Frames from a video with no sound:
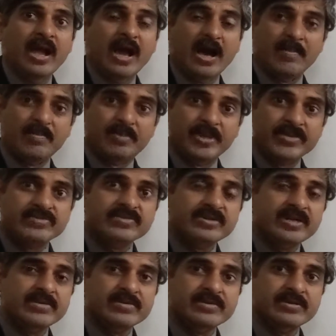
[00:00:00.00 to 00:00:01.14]
a
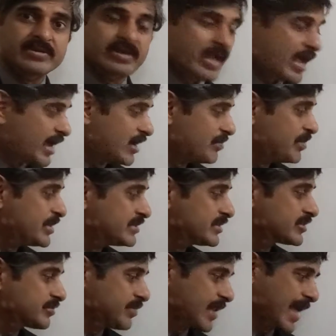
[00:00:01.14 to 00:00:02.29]
business and a
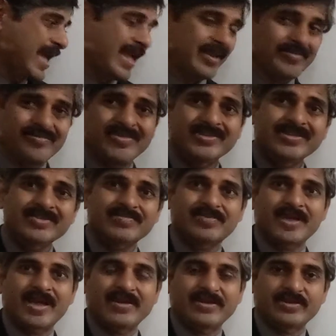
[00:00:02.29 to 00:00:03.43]
business plan. Business
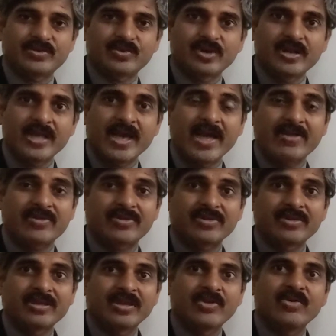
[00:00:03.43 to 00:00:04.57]
plan is only as
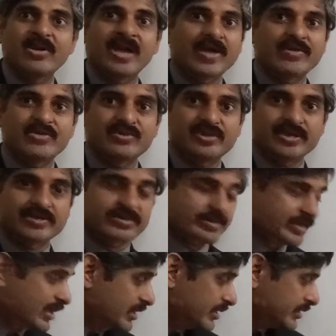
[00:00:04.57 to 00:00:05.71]
good as you just
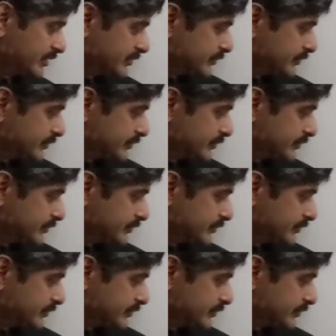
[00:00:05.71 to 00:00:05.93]
tell it.